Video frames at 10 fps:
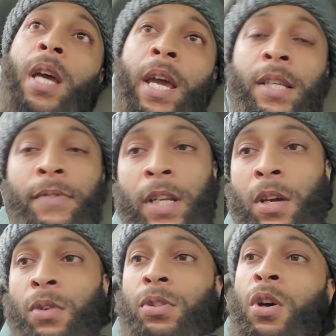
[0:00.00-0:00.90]
in his
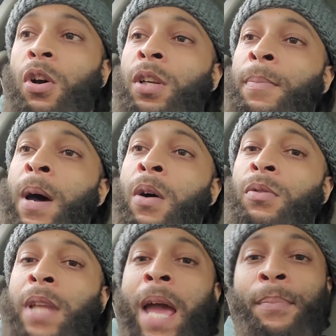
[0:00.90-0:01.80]
video talking
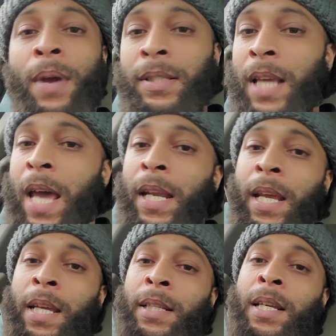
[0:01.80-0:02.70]
about Dak Prescott
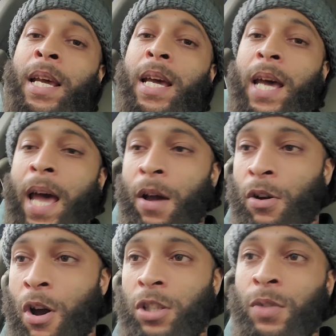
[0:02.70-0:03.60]
and how
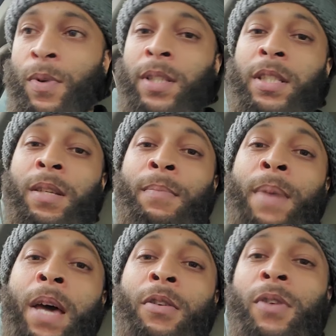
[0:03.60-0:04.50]
Carson Wentz isn't
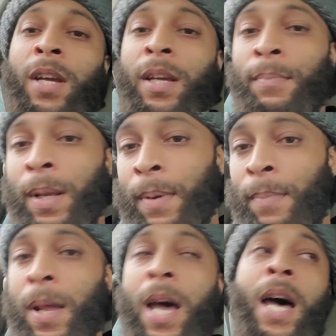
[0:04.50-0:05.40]
better and blah, blah,
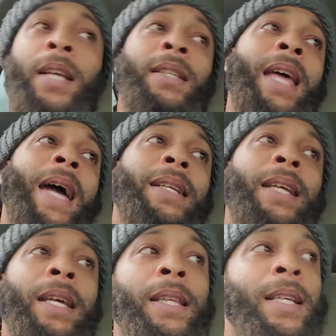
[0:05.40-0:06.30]
blah, and Dak
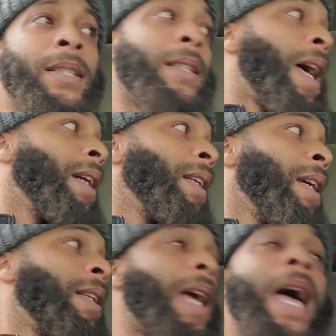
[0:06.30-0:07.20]
did this and Dak
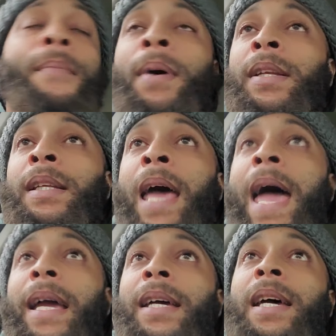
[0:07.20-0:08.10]
did that. But
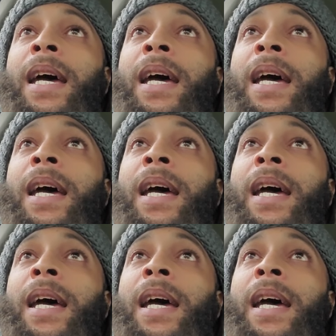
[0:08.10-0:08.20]
Dak